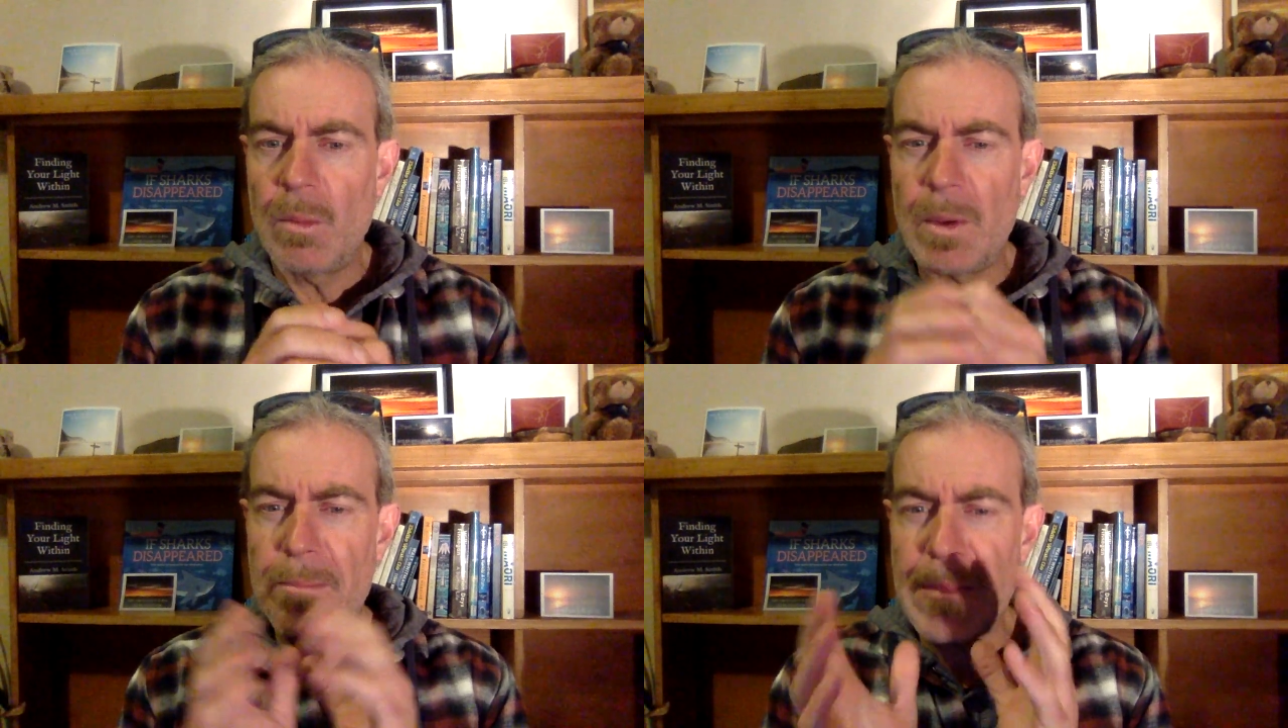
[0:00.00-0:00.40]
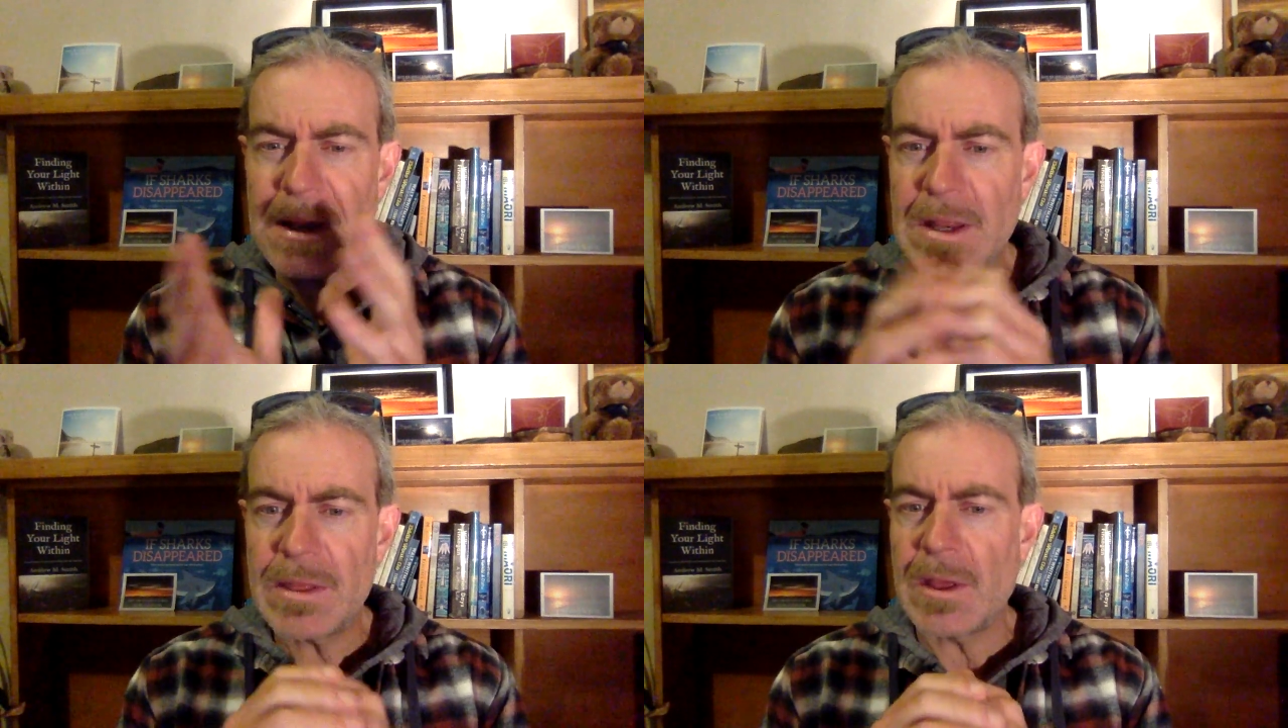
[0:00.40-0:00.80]
We're
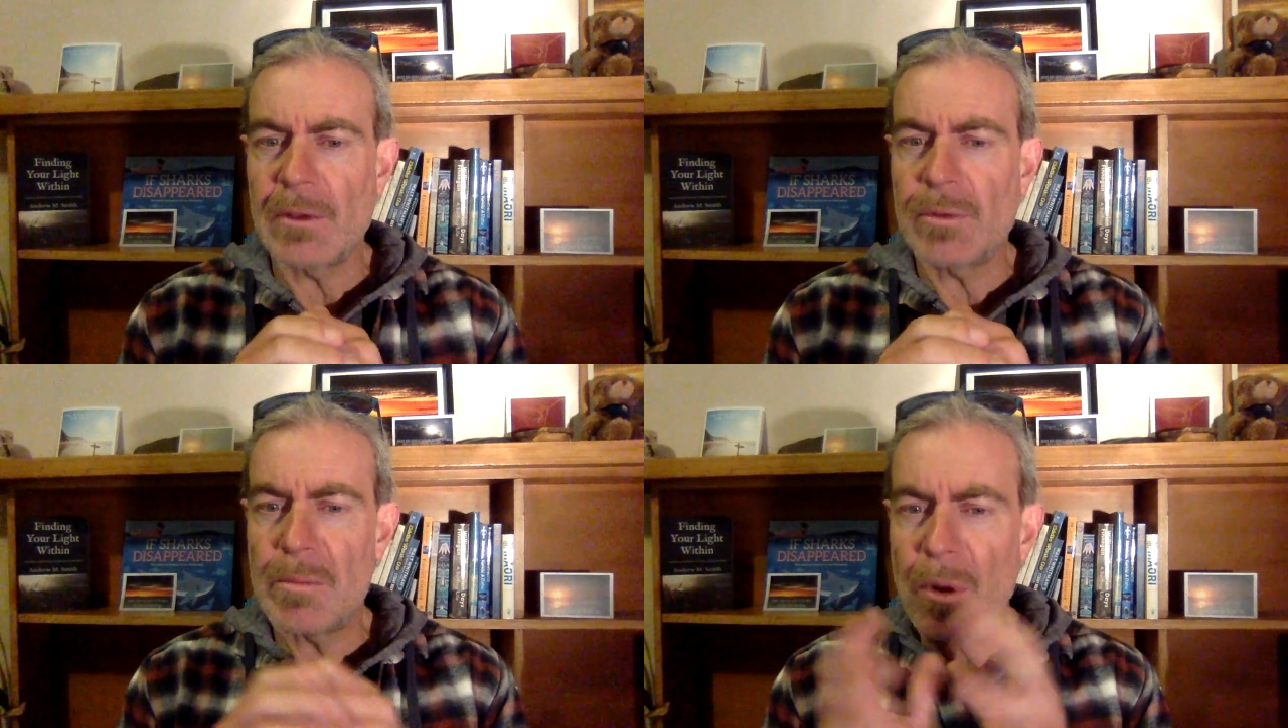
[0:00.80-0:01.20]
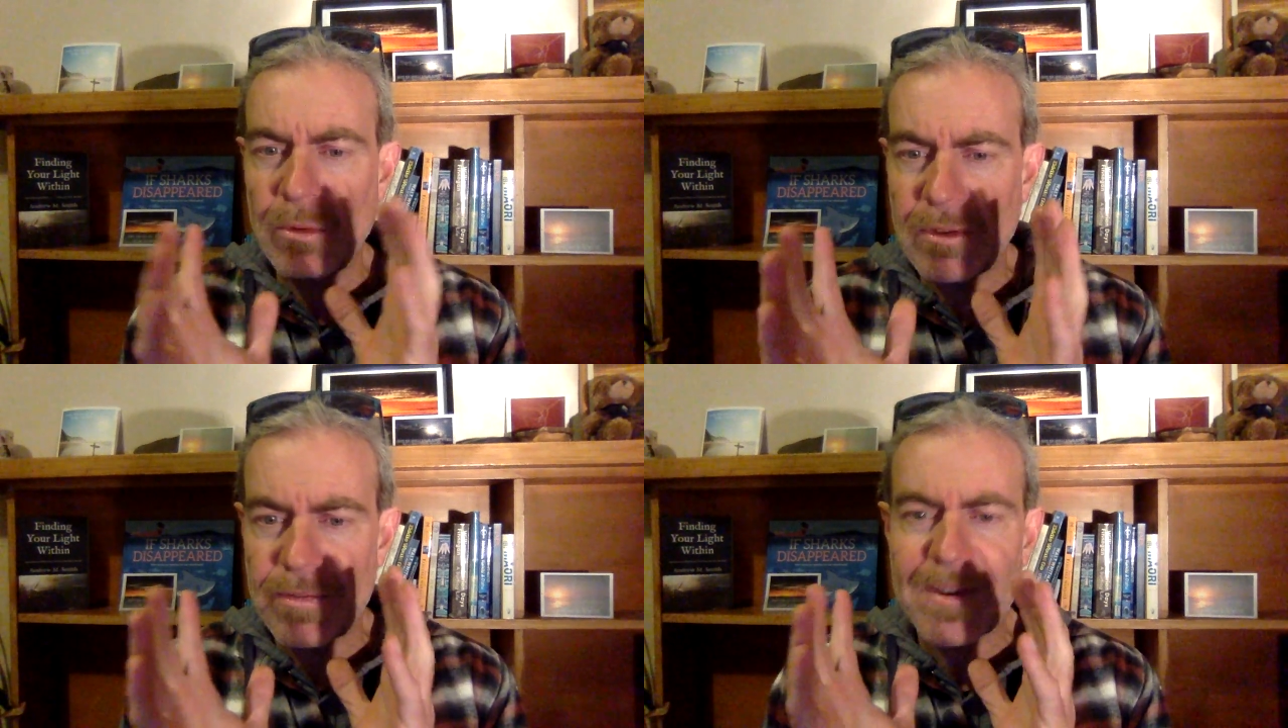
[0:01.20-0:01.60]
many things. We're
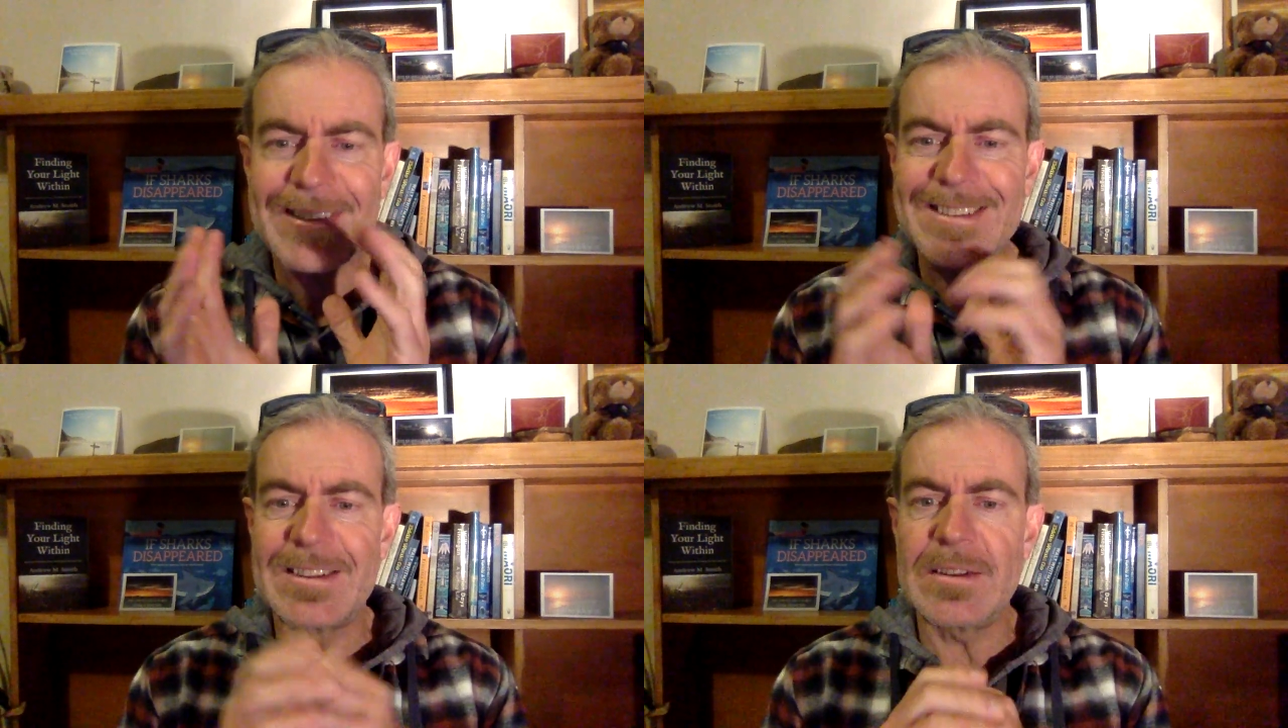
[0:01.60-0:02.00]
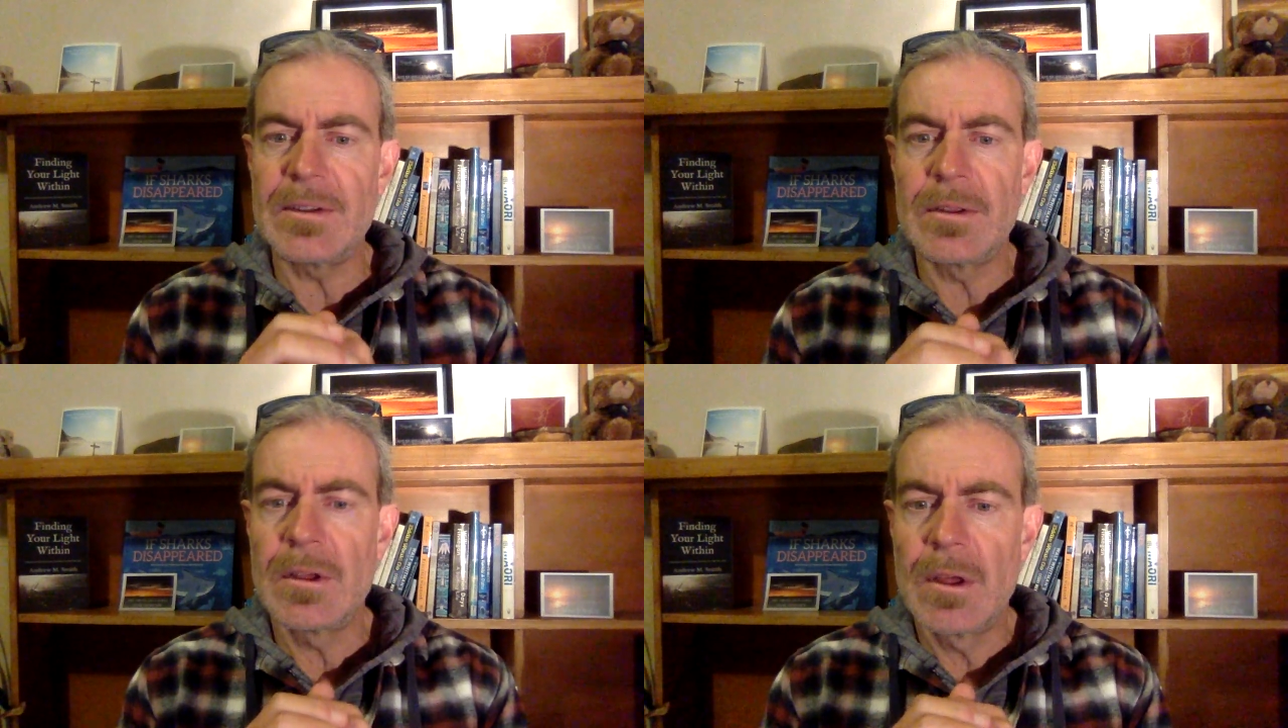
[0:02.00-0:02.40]
multifaceted.